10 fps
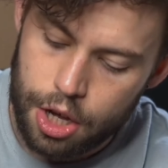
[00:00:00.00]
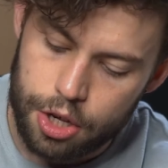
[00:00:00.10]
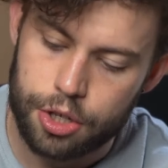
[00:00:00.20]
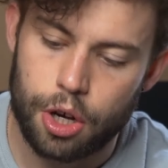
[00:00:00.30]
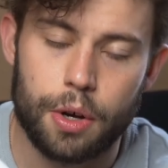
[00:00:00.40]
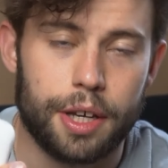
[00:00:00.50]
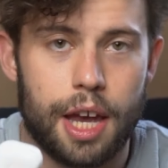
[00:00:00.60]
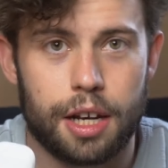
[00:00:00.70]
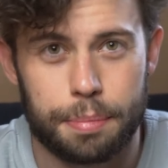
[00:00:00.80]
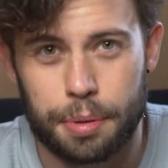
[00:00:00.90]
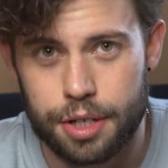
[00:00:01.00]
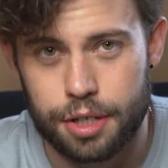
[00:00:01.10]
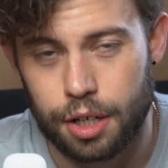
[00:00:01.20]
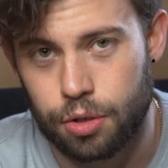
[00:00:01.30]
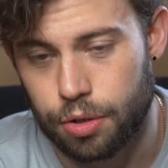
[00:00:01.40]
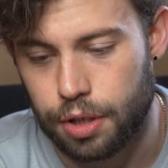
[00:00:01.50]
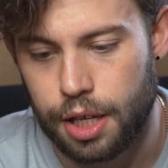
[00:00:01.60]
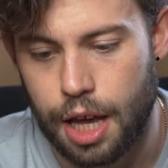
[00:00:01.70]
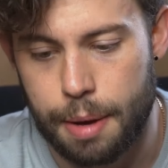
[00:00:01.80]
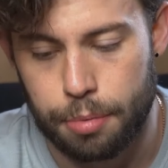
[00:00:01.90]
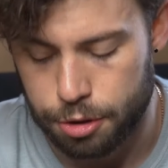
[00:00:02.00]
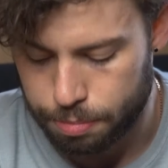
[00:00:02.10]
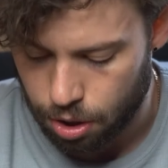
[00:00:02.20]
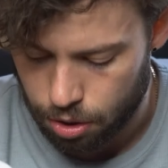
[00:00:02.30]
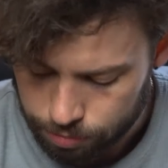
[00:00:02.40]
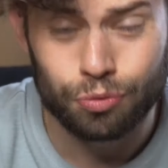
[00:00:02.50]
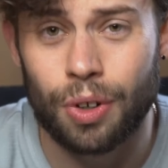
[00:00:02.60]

So again, a present, I got the AirPods Pro.